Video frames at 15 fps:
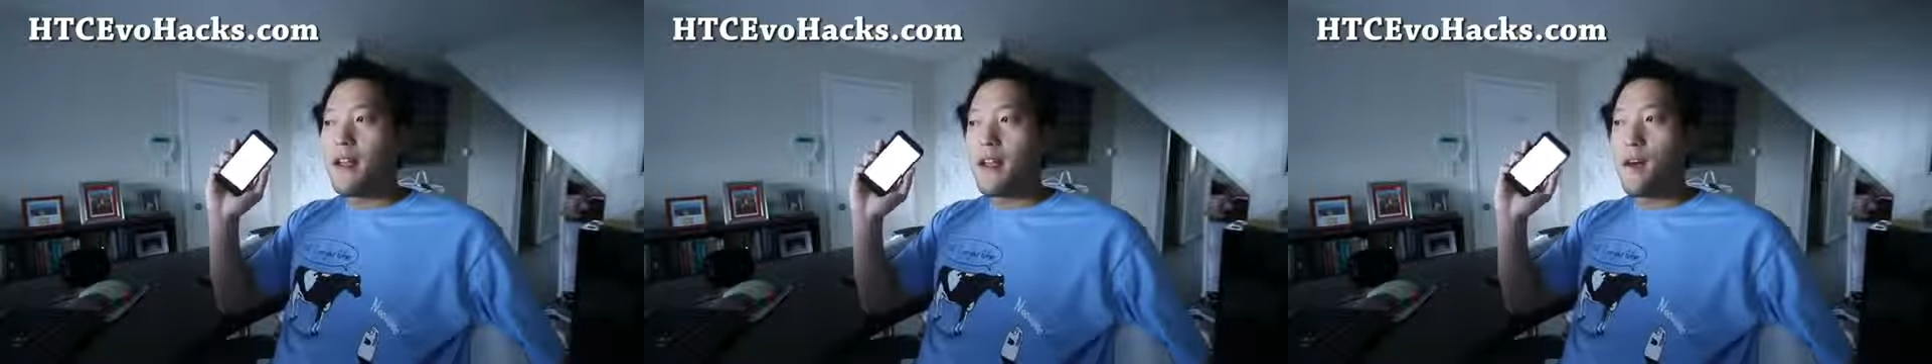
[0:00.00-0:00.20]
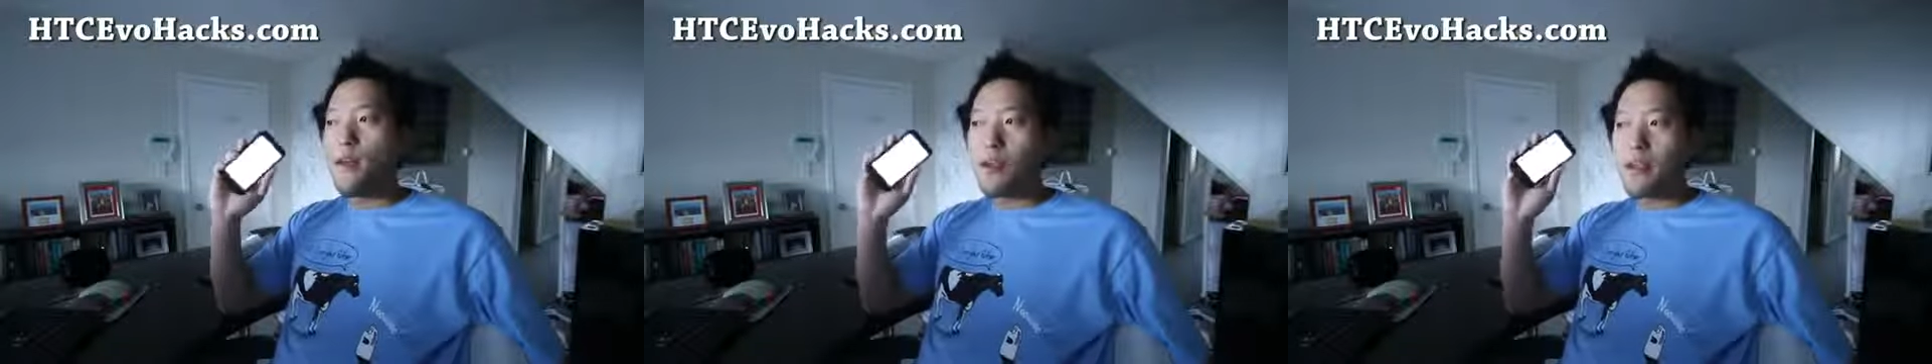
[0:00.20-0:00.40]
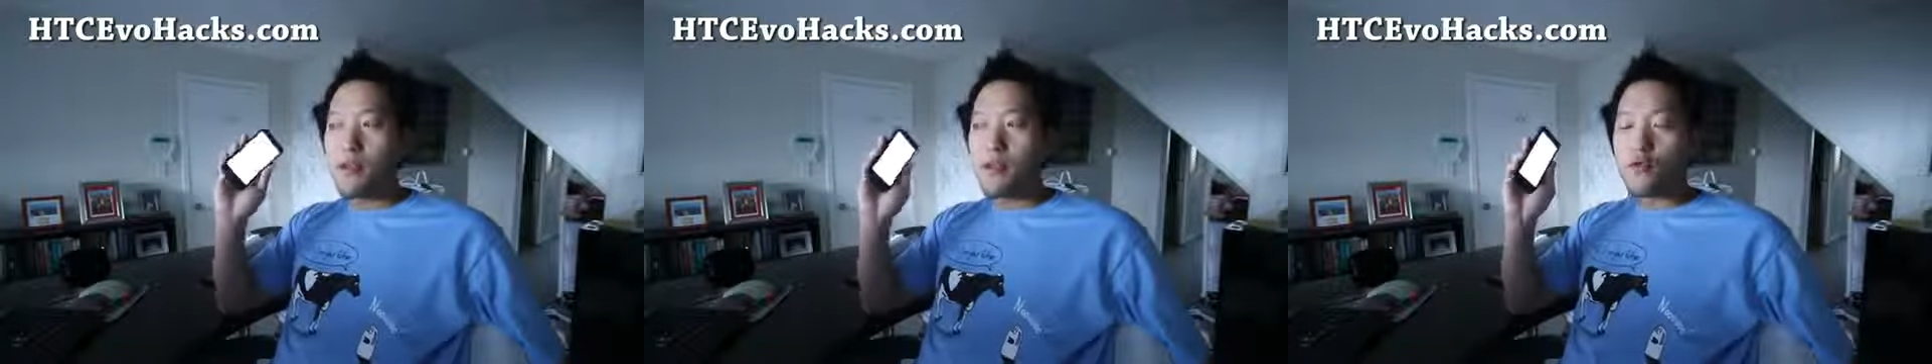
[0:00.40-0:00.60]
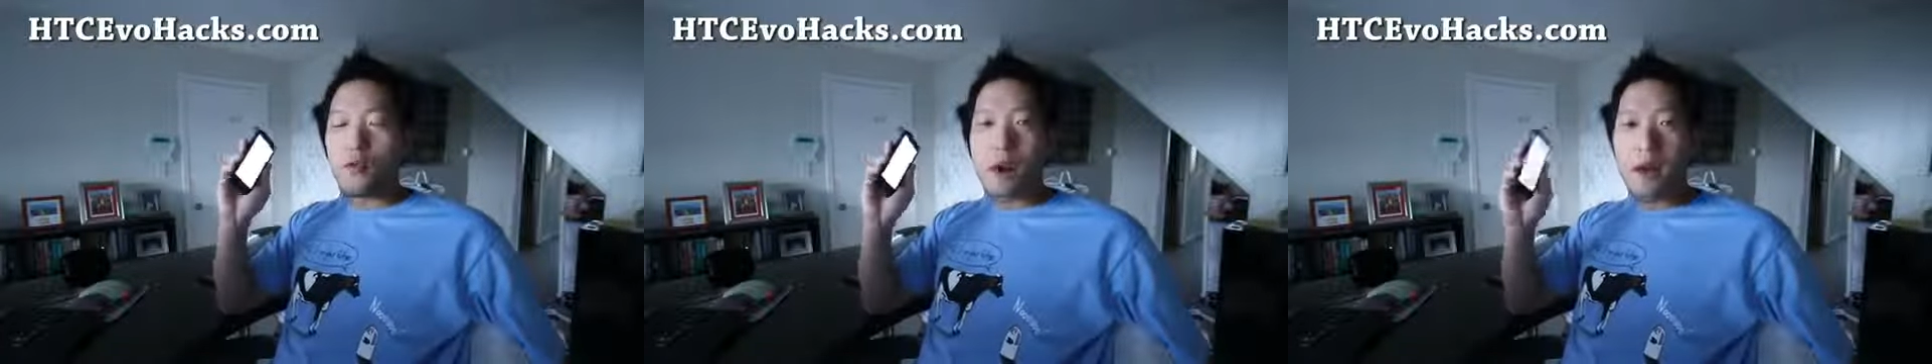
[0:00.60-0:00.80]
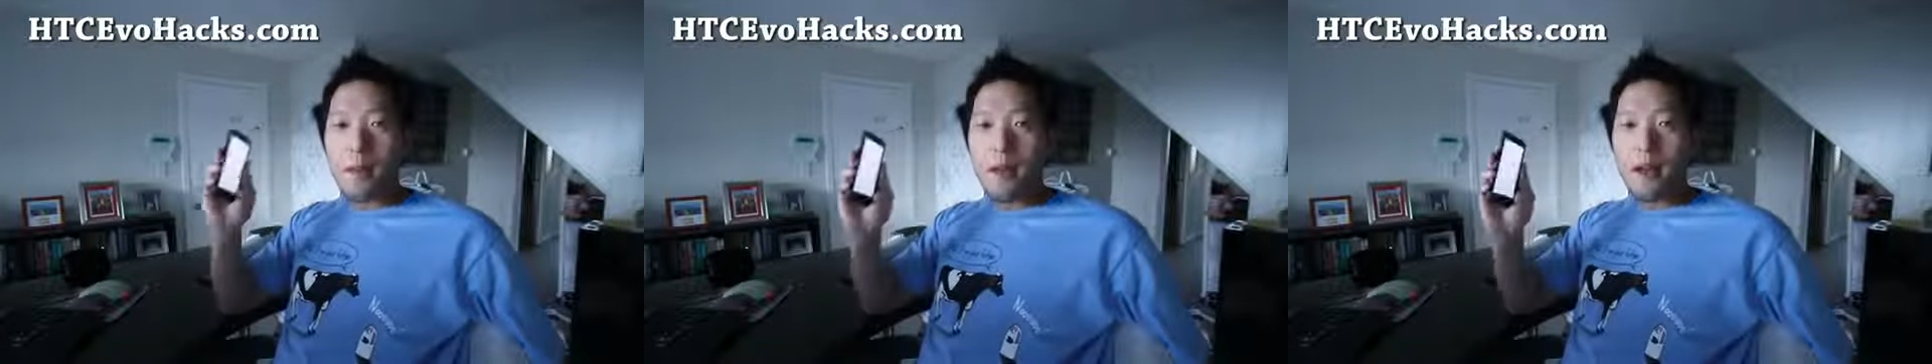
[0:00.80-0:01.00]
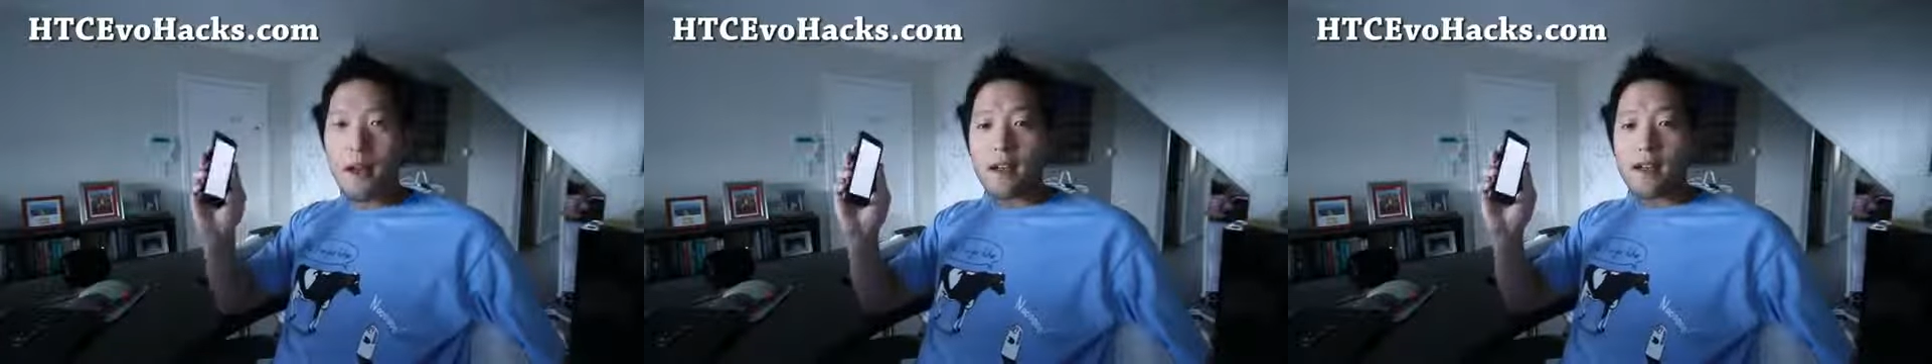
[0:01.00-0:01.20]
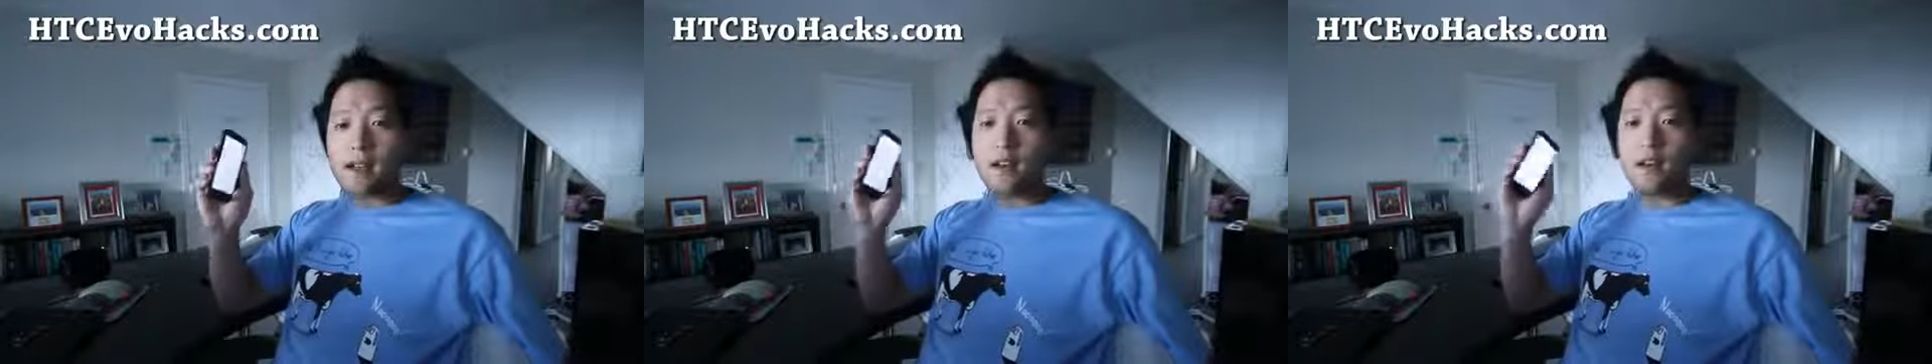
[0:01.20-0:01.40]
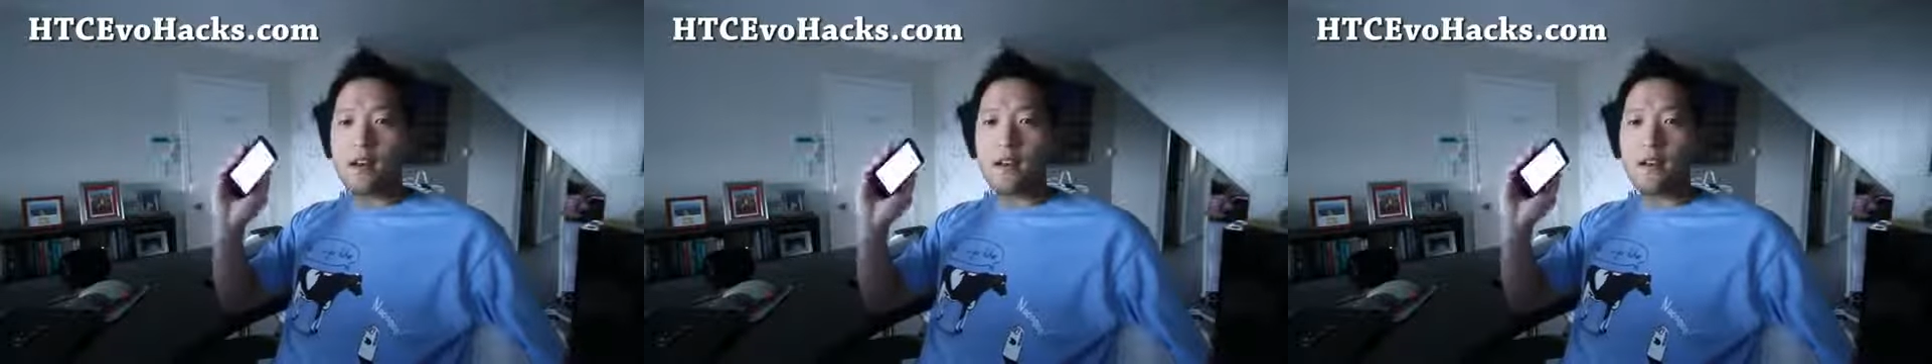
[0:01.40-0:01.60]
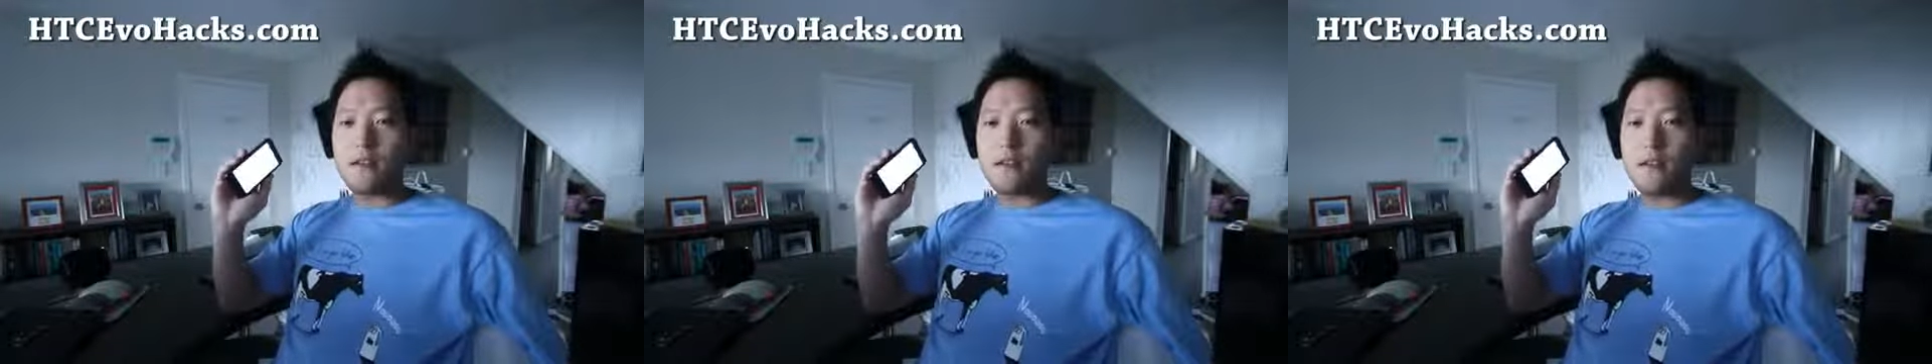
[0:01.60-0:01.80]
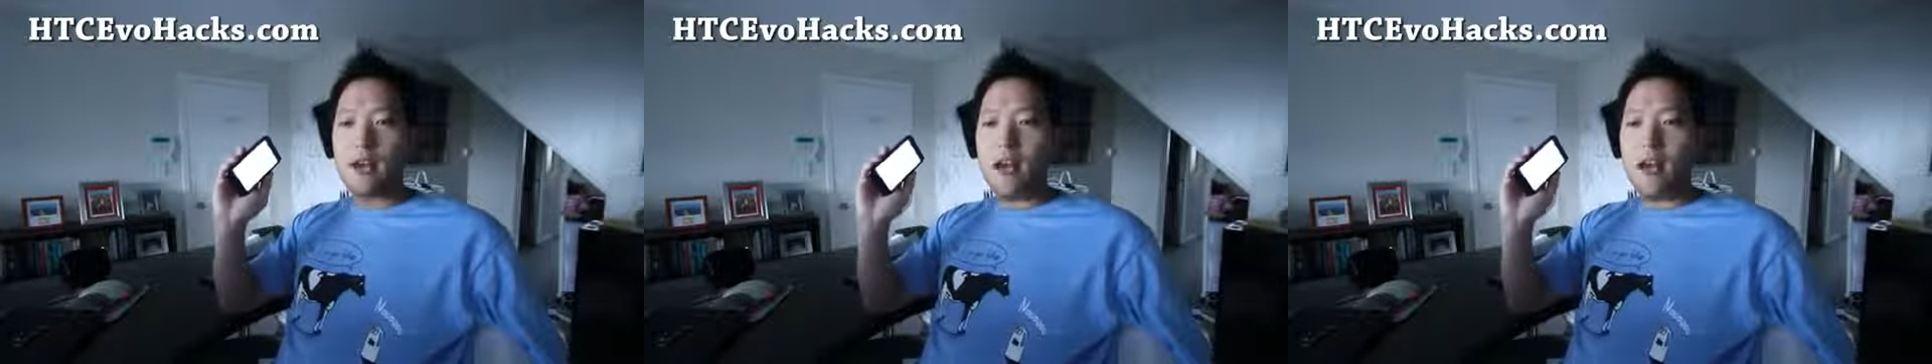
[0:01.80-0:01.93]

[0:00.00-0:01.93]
And one of the drawbacks of